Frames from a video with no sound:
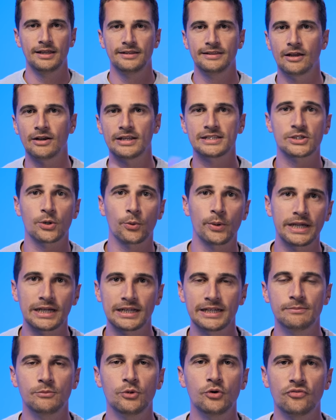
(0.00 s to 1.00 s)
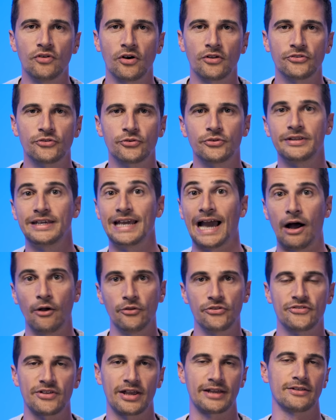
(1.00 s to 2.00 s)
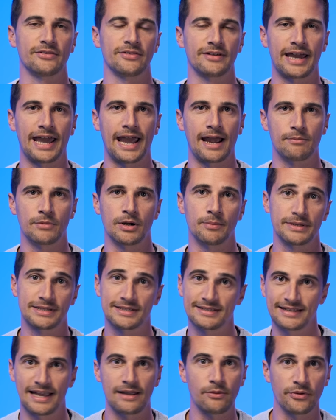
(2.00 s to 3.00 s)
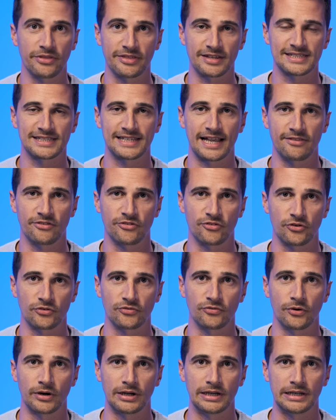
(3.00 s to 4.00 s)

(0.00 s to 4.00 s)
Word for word: Now let's quickly move on to the outside of the camera, but stay with the sensor for a